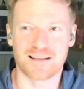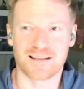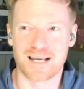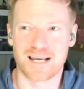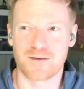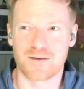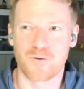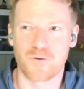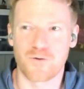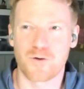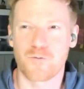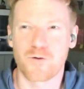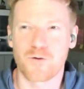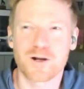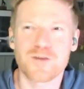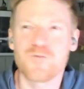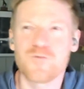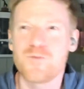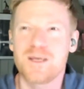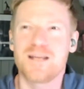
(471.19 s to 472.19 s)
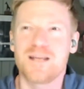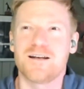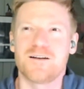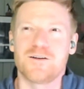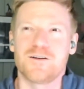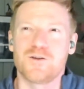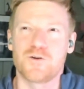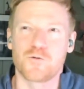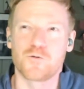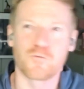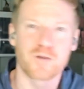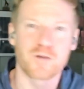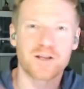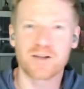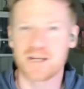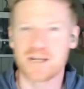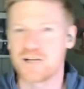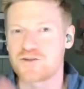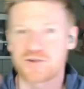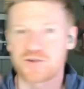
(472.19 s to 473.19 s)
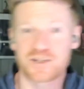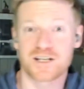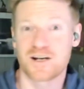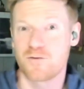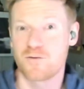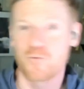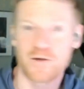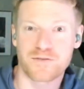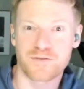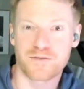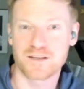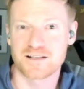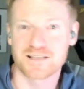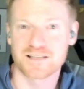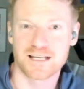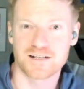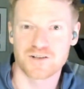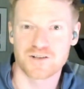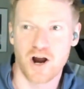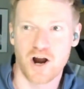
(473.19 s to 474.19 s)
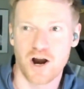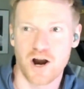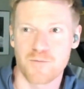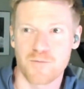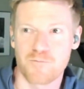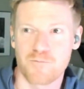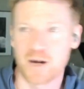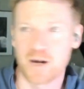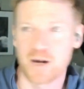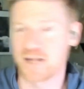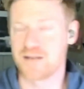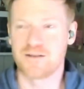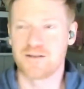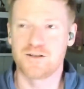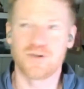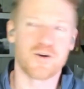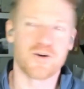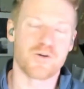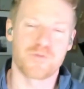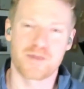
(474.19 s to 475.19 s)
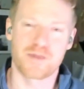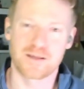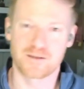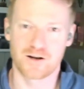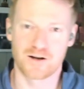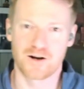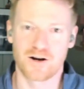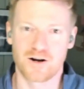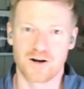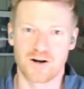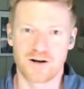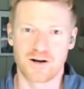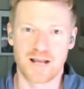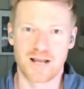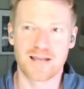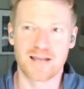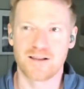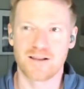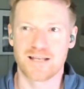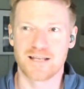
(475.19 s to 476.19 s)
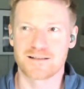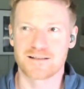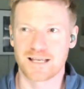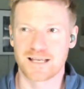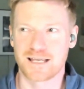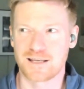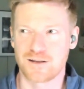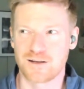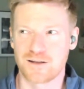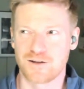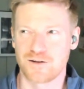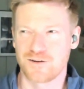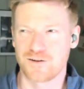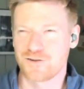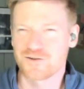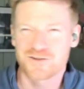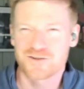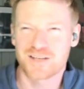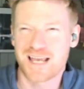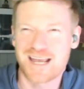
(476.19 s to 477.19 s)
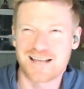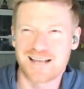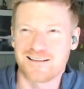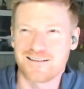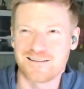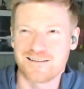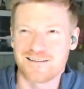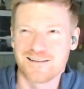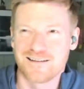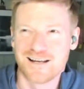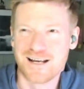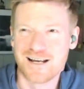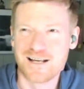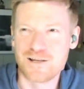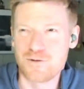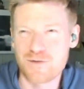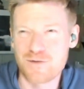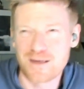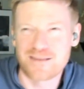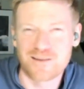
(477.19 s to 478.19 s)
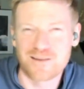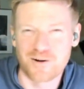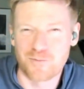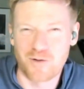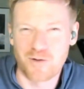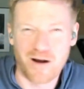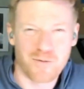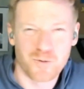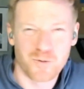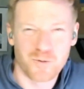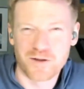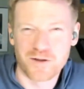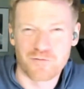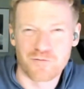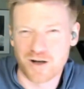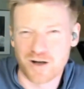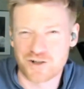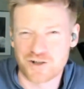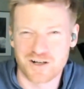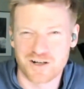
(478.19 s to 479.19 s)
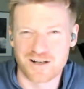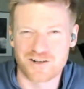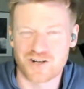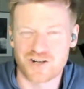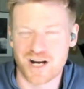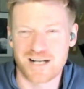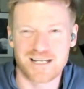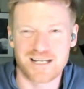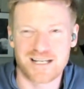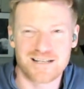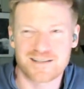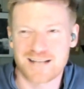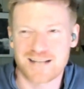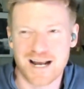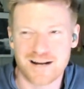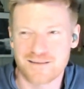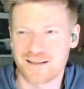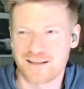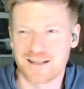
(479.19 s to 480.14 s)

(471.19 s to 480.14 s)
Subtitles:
Like what do you mean you're really interested in what these things are but you don't think they're aliens? Like you're saying you think they're probably Russian and Chinese tech?